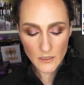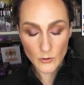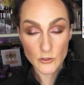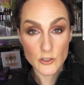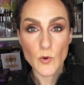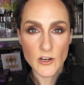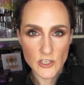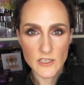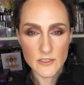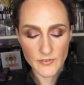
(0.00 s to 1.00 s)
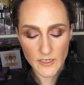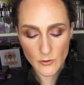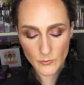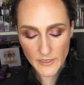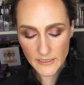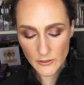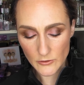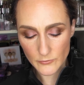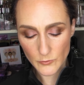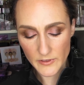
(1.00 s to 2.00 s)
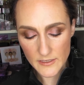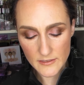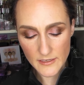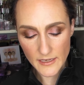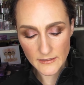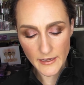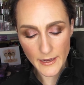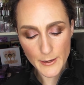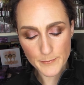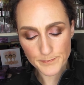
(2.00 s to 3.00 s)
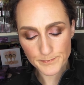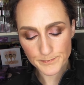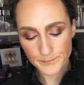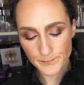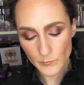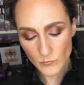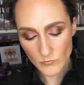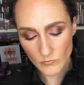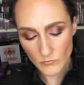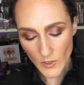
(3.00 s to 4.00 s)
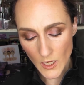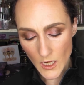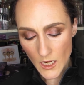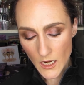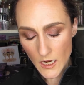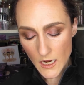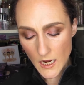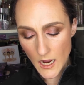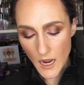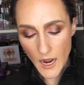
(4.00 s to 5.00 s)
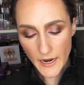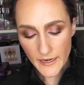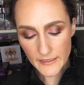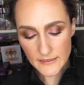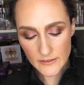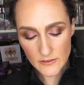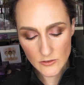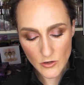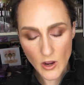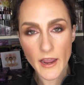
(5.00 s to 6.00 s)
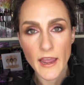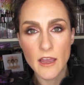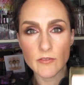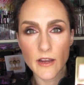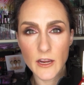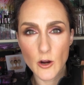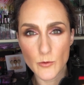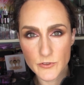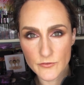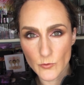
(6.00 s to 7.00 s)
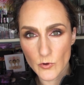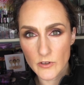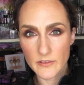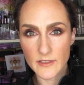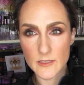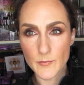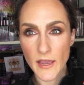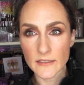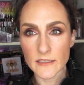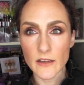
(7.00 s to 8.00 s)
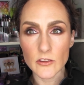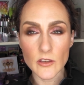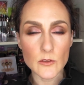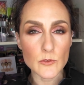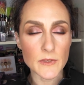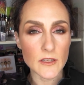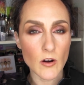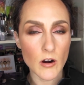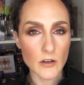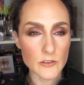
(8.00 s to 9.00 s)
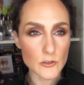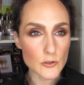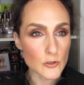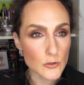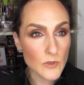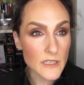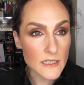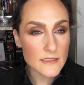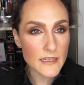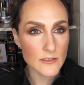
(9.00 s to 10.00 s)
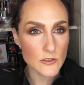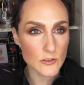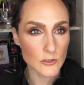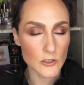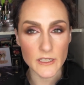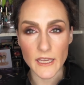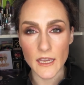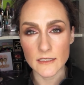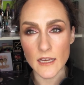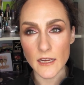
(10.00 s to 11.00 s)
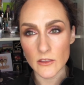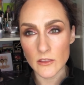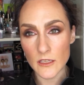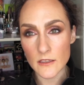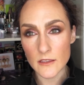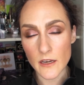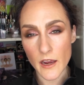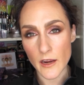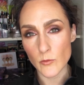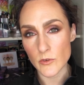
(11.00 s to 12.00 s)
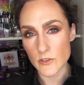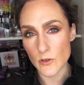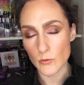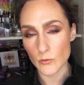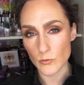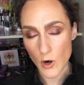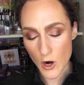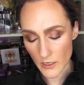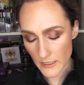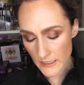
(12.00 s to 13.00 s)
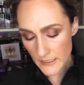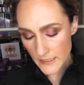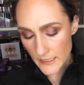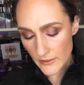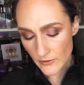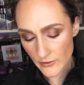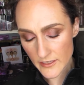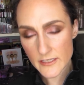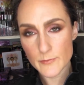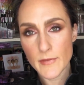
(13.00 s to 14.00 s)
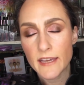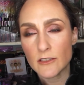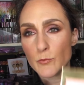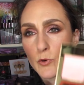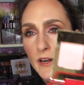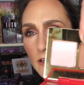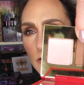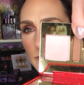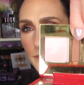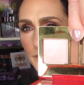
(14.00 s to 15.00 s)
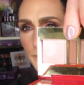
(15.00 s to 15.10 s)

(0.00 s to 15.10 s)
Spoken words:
or swatches video right here for this set. I did not have high hopes for this palette. I thought it would be hard to do an intense look, and I think that I was wrong. This matte brown